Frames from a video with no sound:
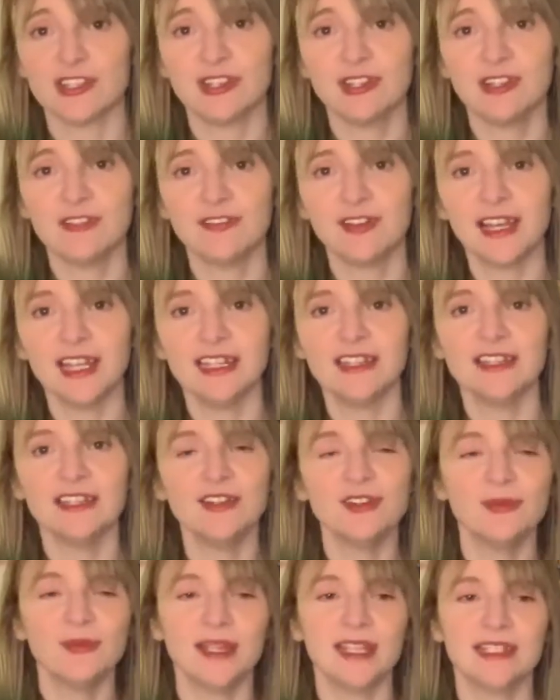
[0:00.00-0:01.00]
You can find
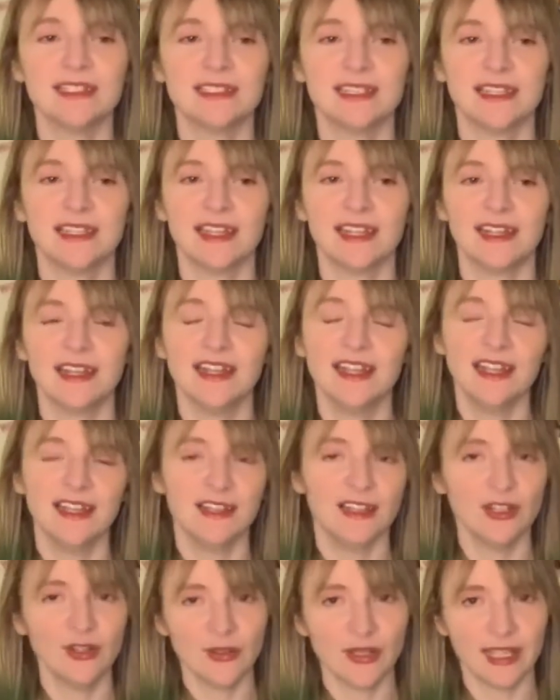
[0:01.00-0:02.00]
little ways to get
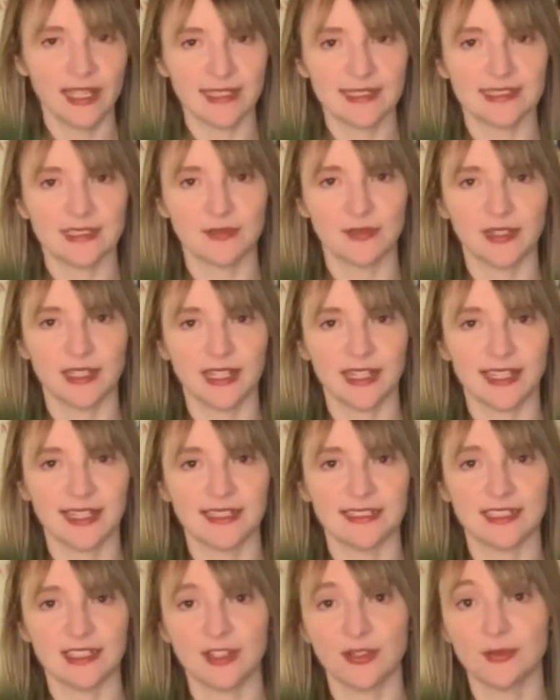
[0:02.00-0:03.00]
little hits of what it
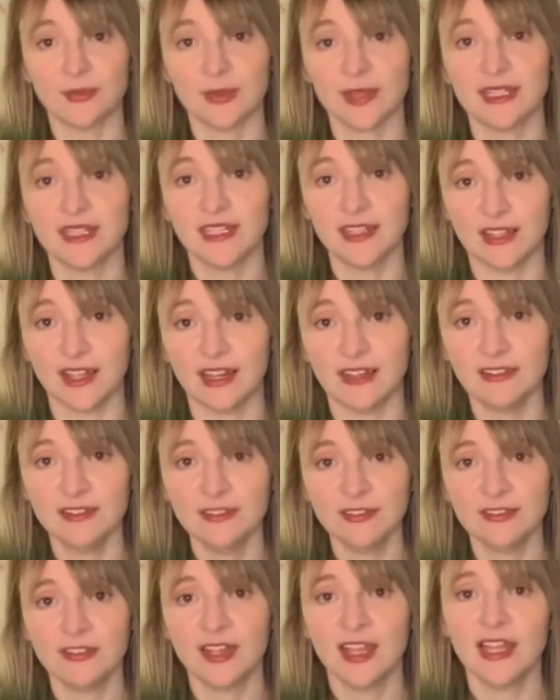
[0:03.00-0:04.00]
is that you really
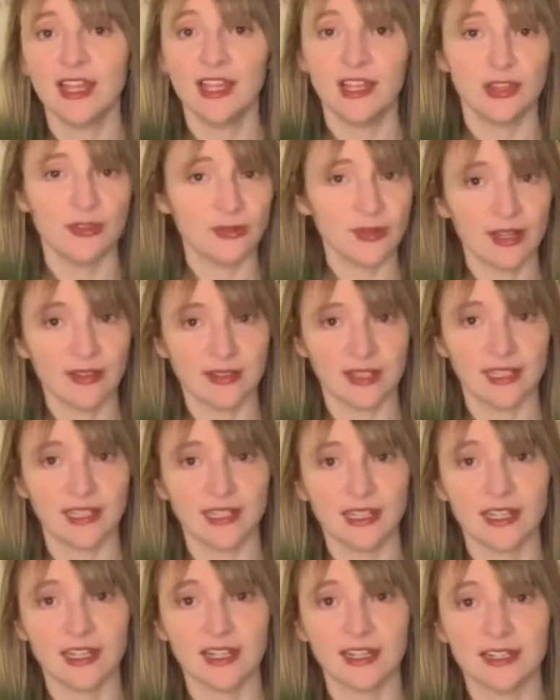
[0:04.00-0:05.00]
love throughout the
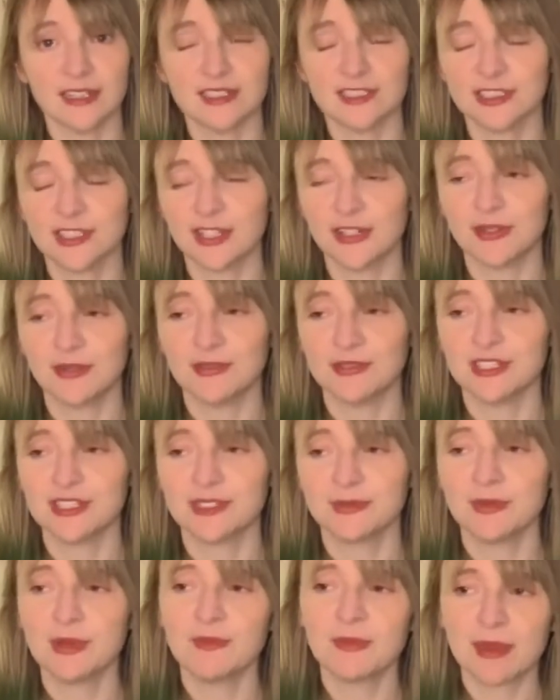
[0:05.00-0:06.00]
year. So
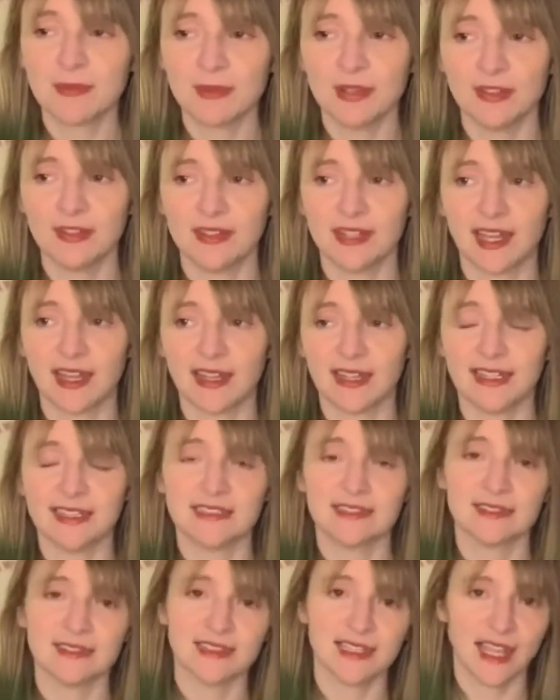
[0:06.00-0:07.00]
just remember that
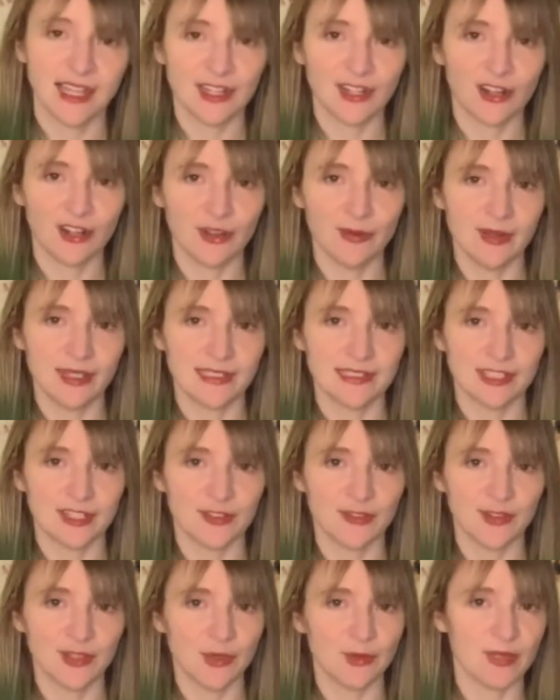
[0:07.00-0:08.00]
it's kind of always there
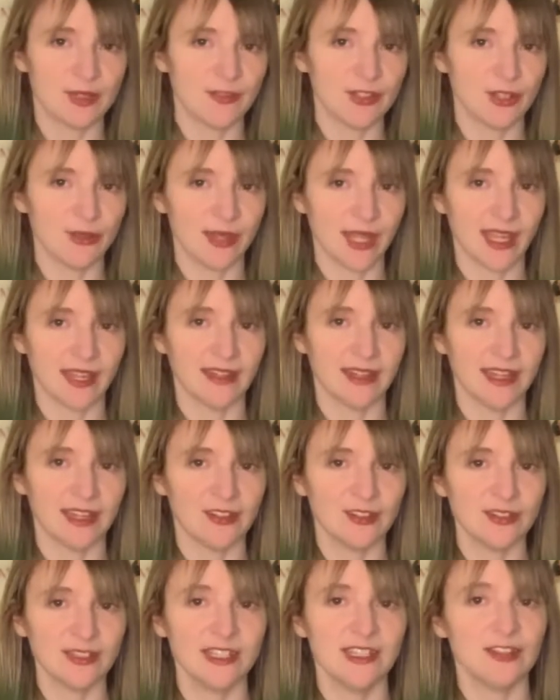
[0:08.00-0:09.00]
for you whenever you can
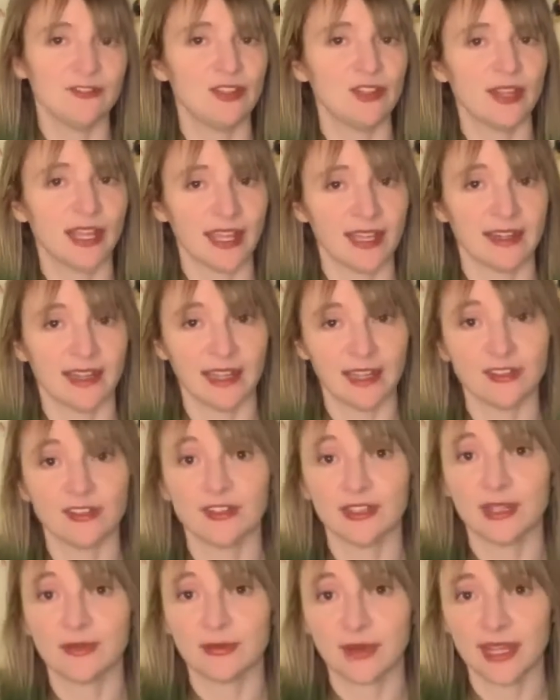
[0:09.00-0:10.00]
handle it, if you can't
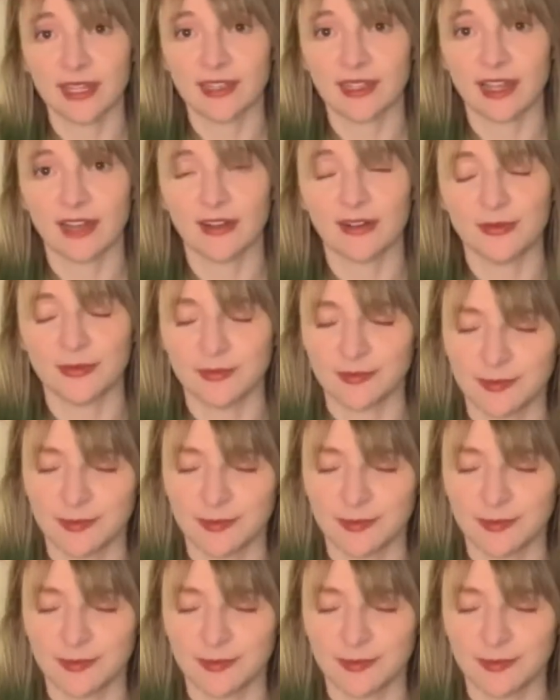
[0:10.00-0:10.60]
handle it right now.